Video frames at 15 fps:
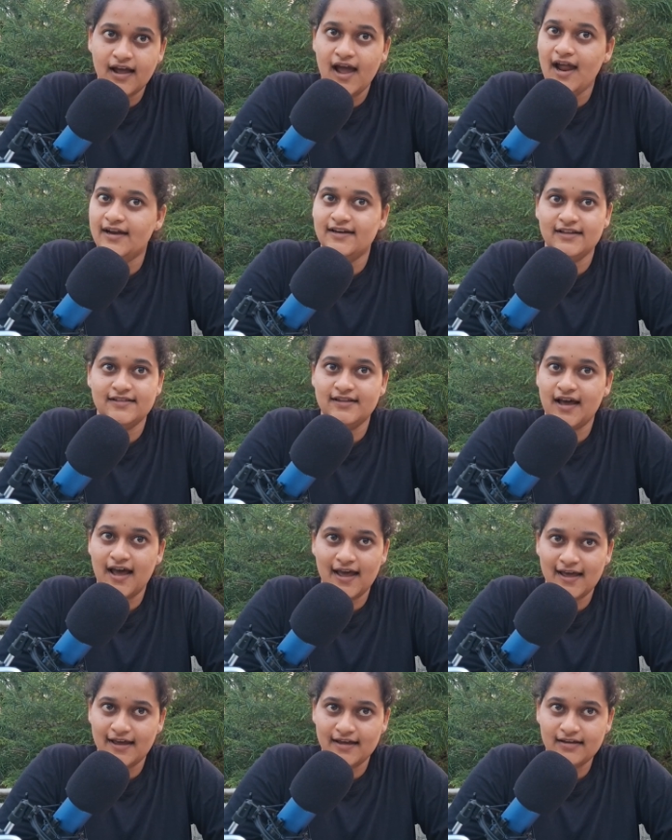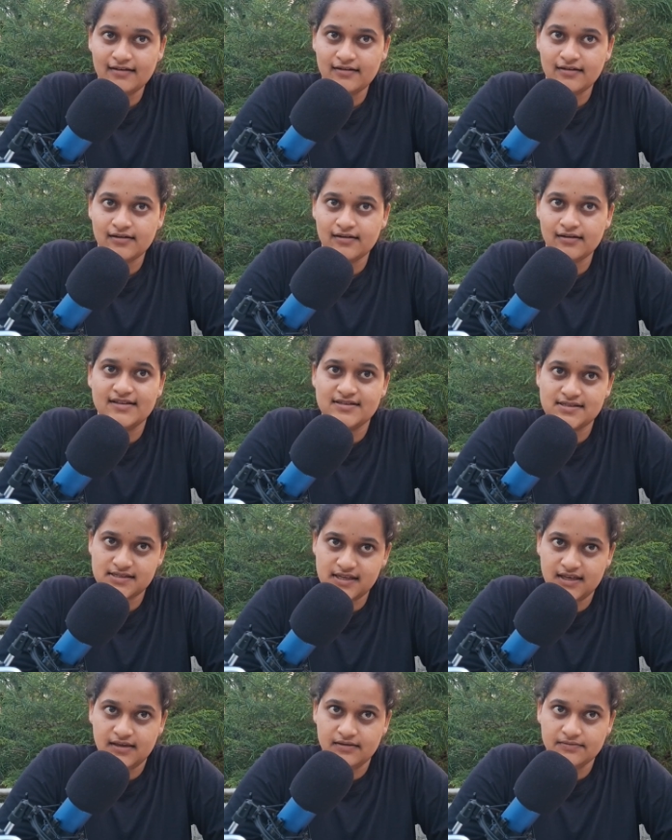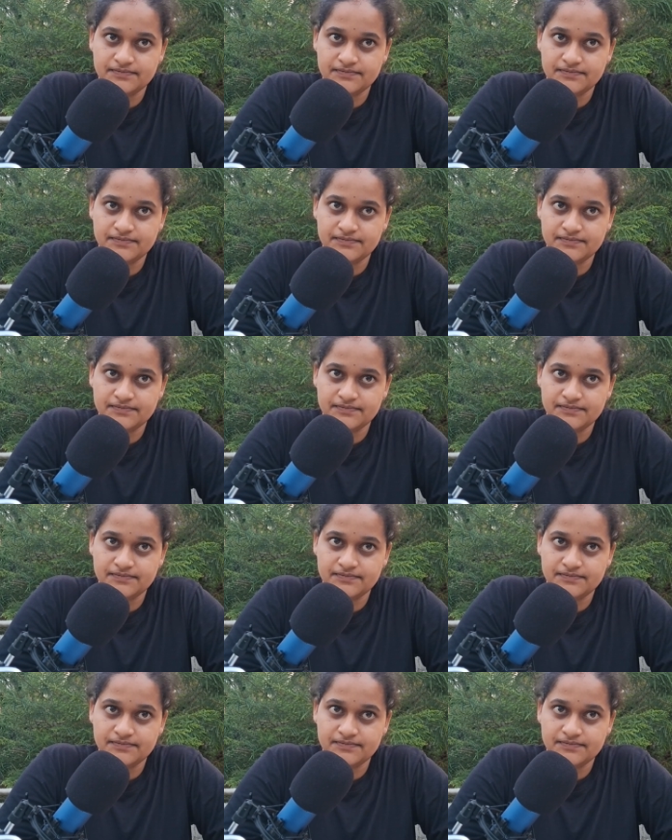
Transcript: and in the air and sea.